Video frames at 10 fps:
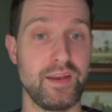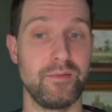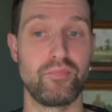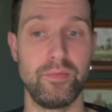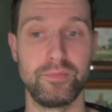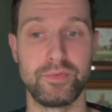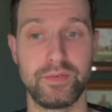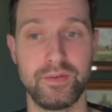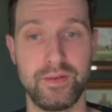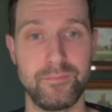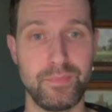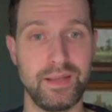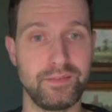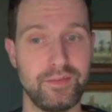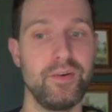prompt
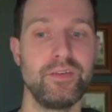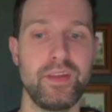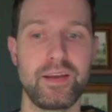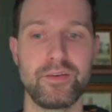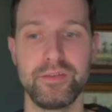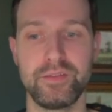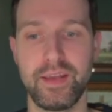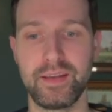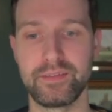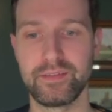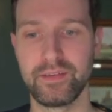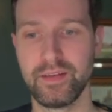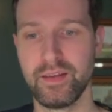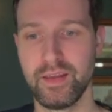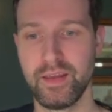based on that context.
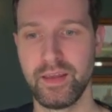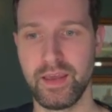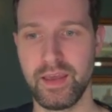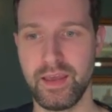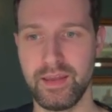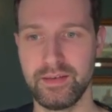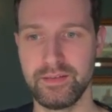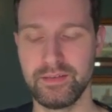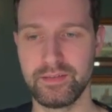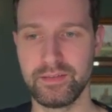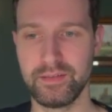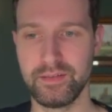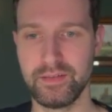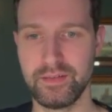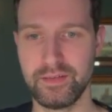And
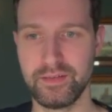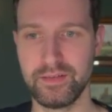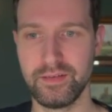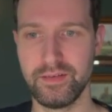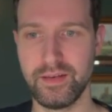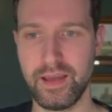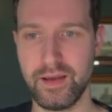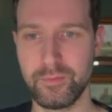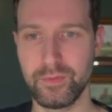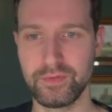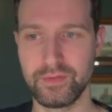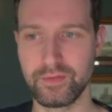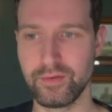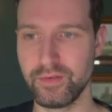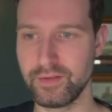now once it's
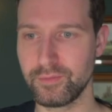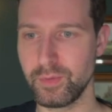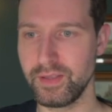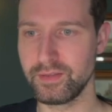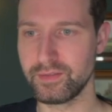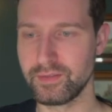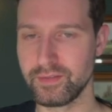got that tweet,